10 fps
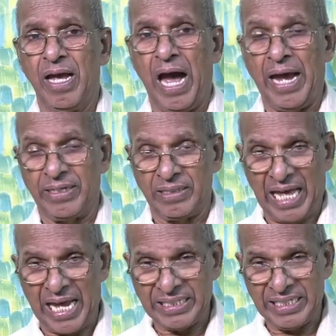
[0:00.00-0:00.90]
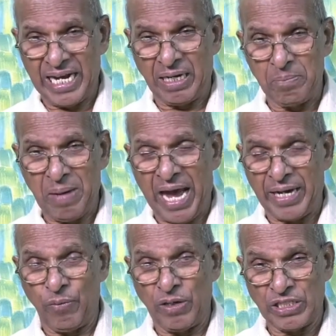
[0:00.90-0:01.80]
and that young
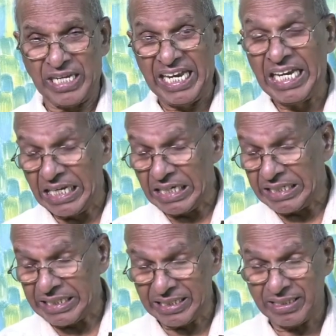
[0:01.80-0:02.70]
man was healed